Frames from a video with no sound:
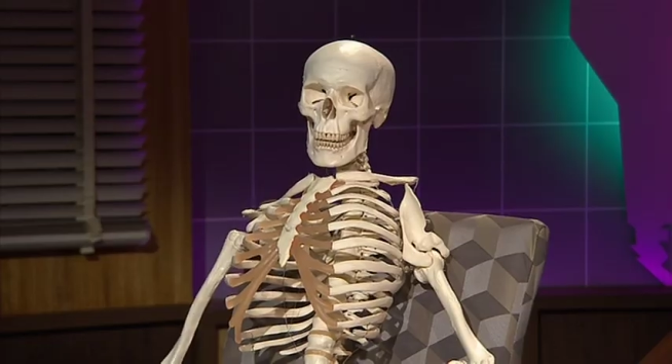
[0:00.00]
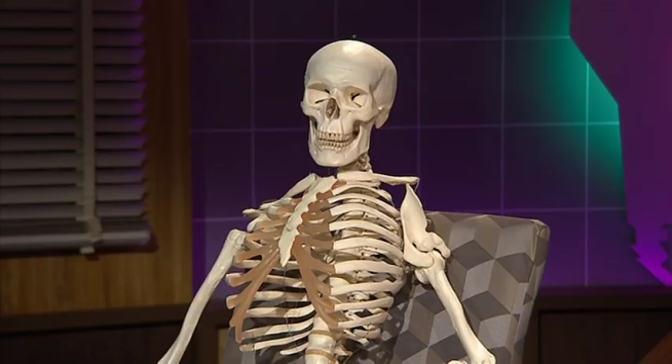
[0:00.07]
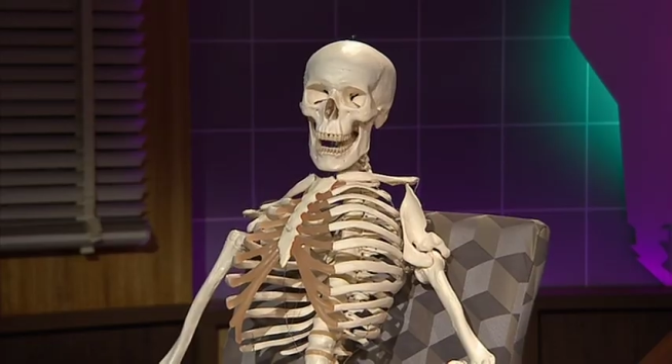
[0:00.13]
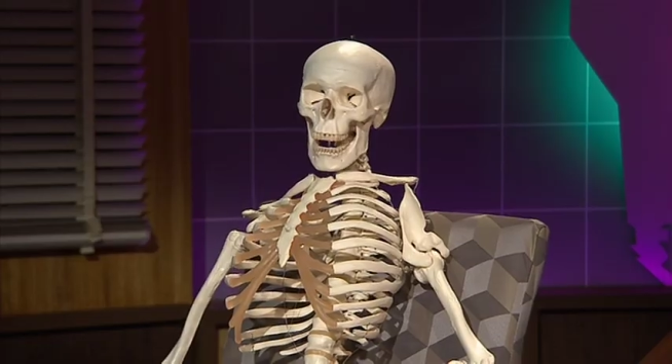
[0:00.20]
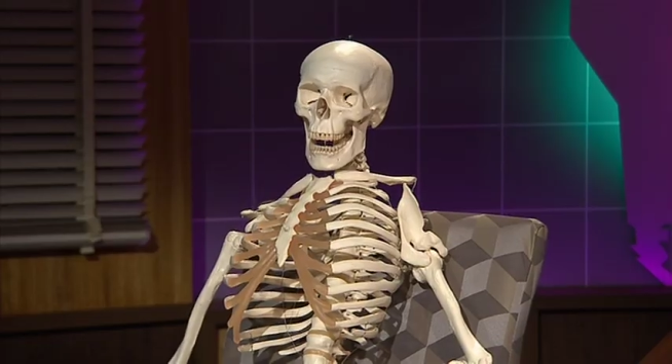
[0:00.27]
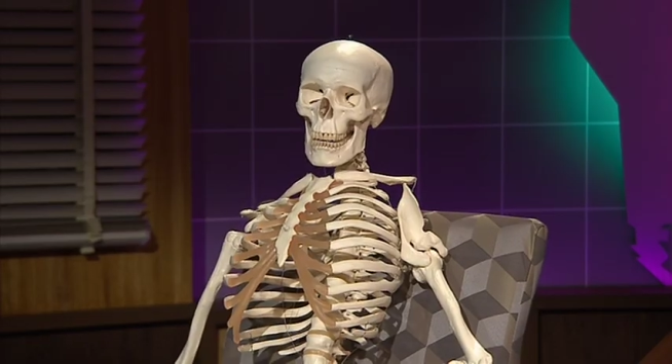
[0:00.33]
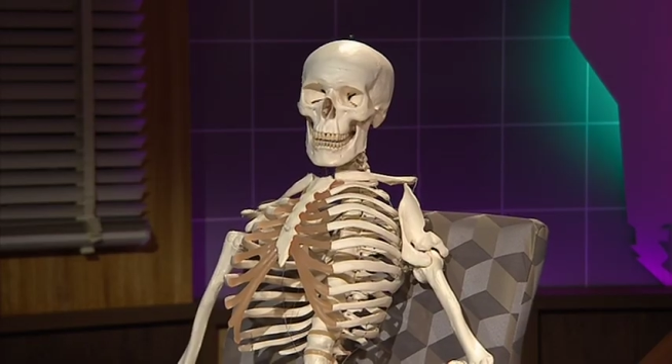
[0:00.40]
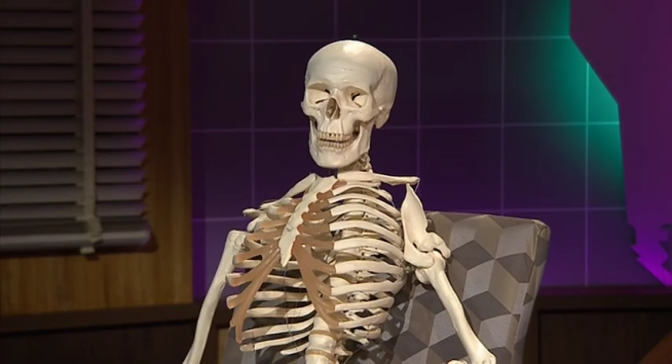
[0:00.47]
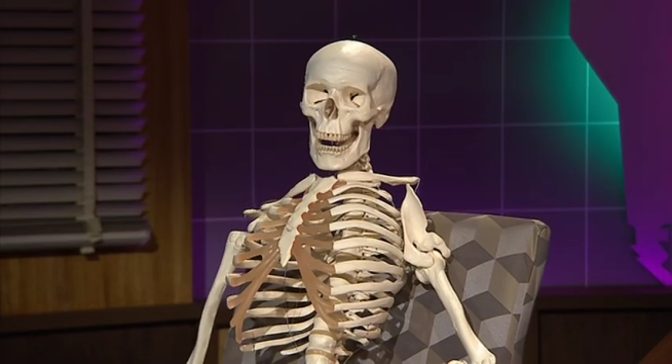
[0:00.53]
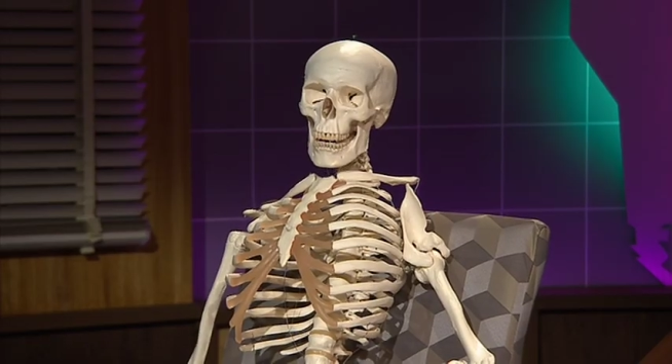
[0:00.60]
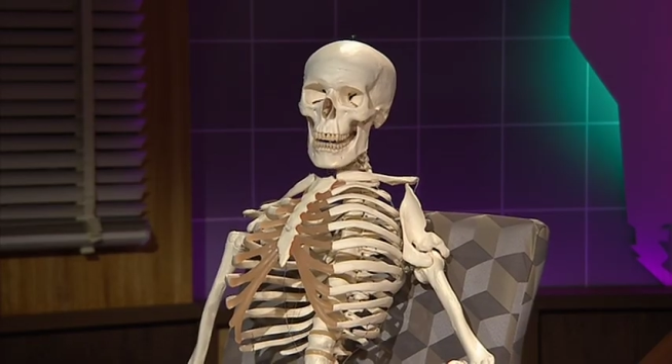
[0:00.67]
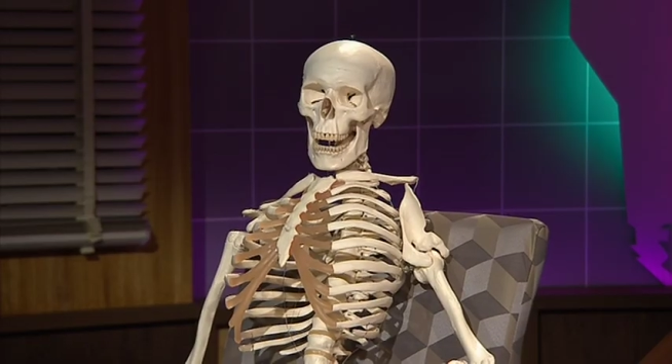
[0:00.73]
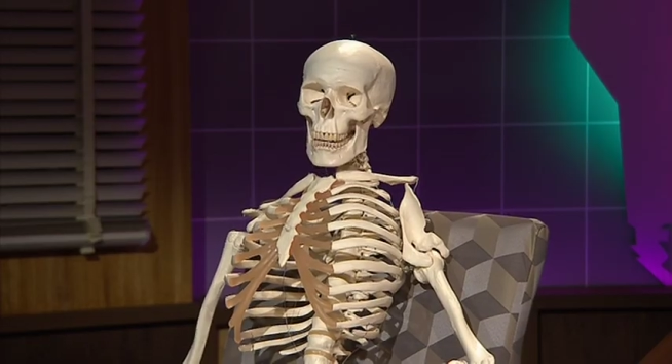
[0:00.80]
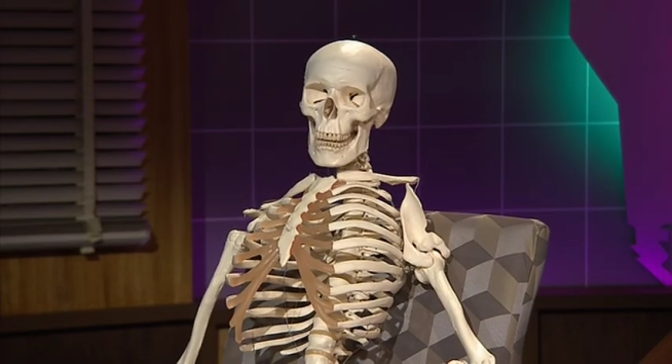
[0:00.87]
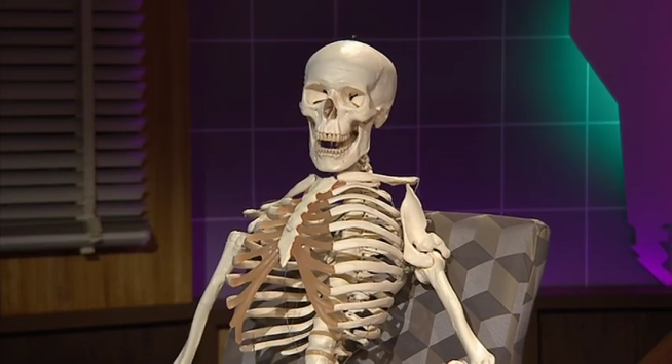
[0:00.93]

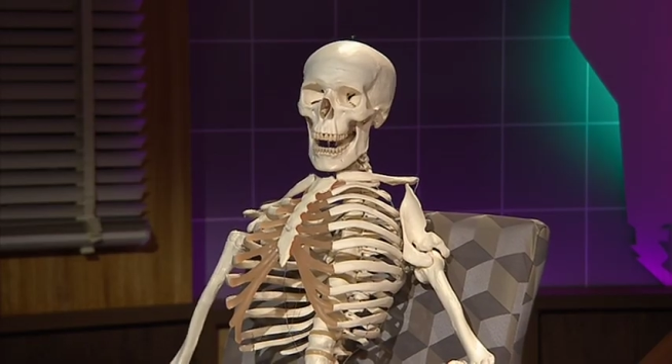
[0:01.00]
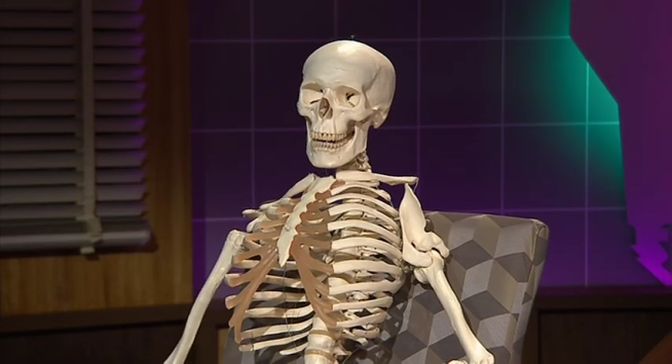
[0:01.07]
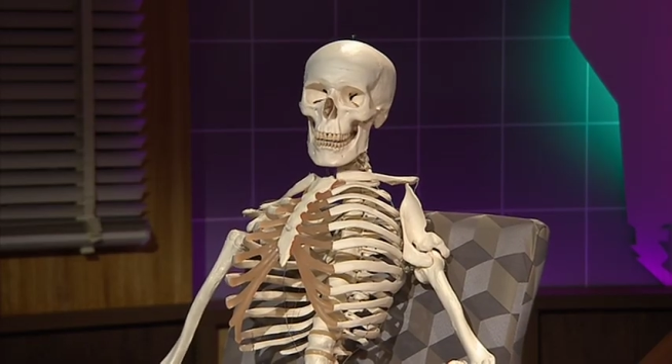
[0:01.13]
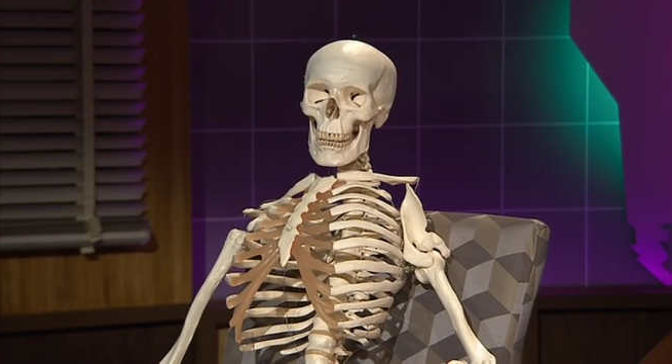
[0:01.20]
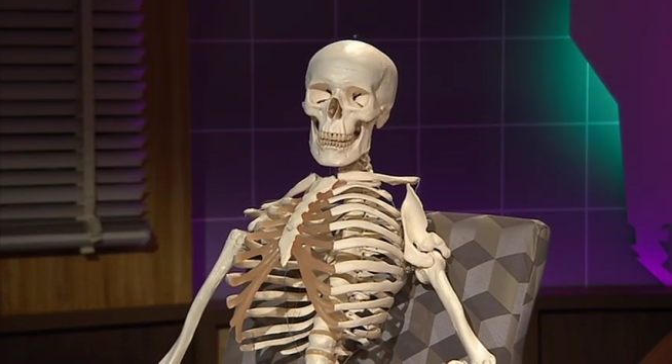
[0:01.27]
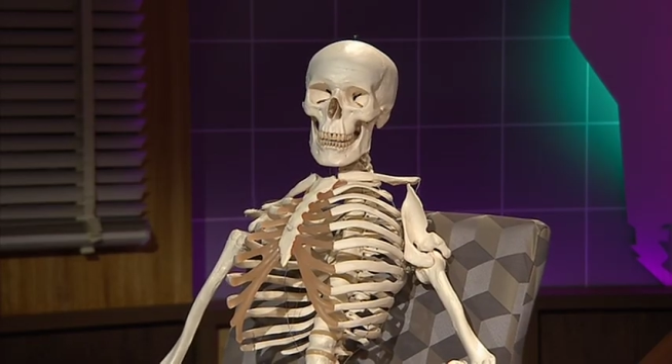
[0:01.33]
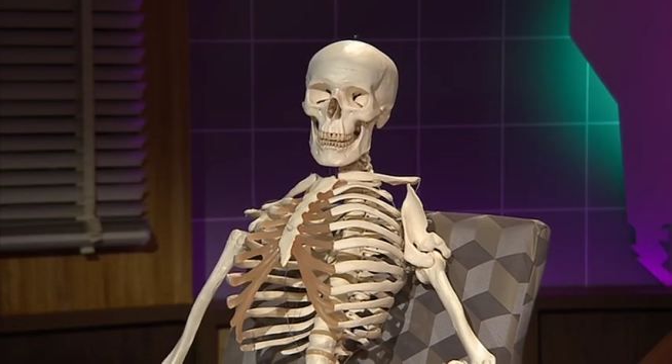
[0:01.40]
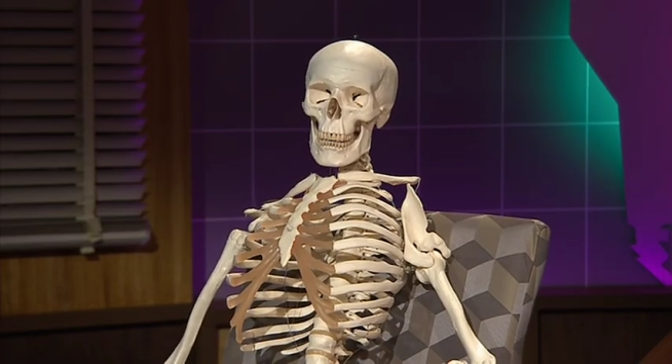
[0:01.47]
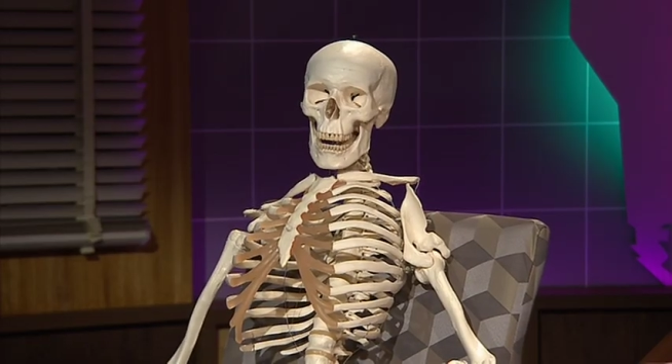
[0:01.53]
quiet affair,